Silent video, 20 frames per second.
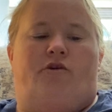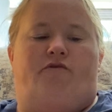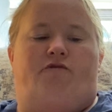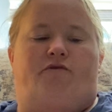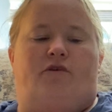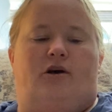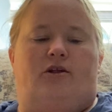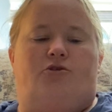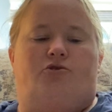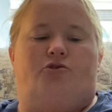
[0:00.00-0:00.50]

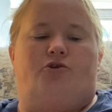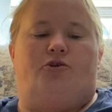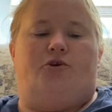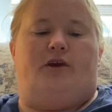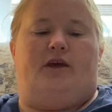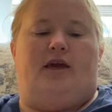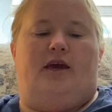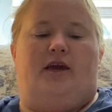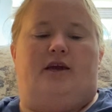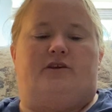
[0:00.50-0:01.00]
followed her
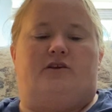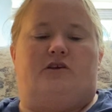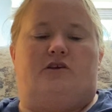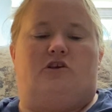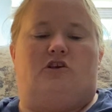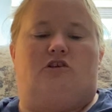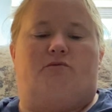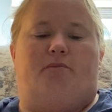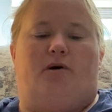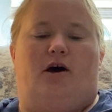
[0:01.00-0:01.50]
gaze and
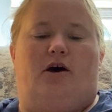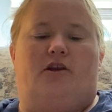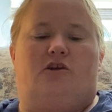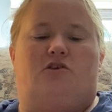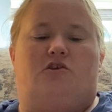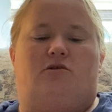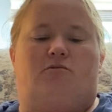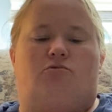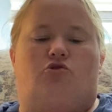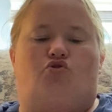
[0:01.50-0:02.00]
spotted
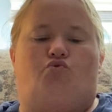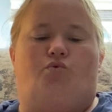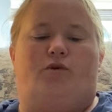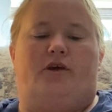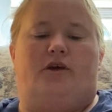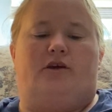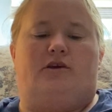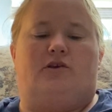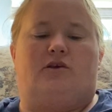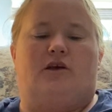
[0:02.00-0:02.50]
some
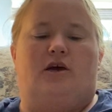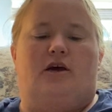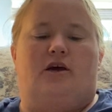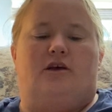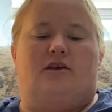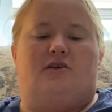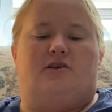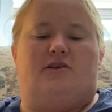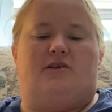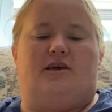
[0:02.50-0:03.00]
twigs
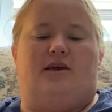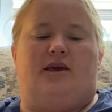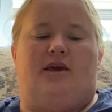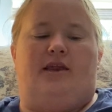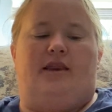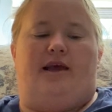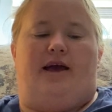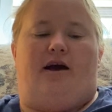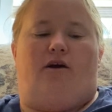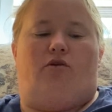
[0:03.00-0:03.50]

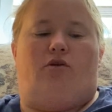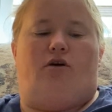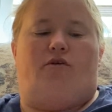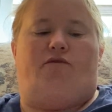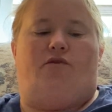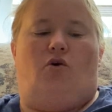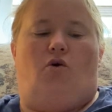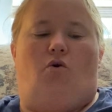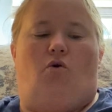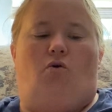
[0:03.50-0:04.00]
sticking out of
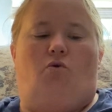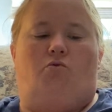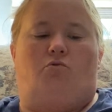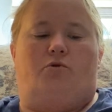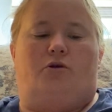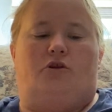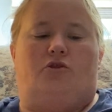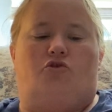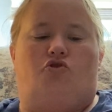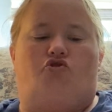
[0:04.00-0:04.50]
a hole
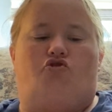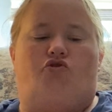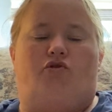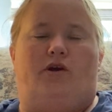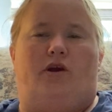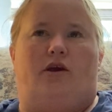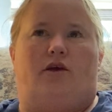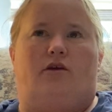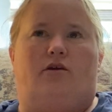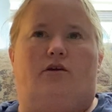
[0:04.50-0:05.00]
in the
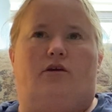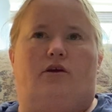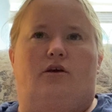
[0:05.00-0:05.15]
tree.